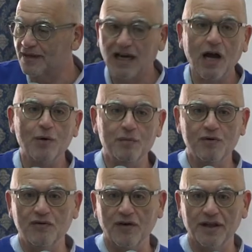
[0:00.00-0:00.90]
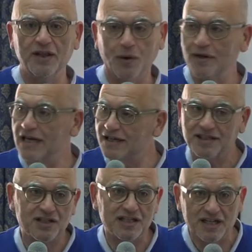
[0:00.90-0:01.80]
I will move on. No, he learned
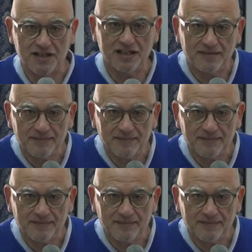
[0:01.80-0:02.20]
his lesson.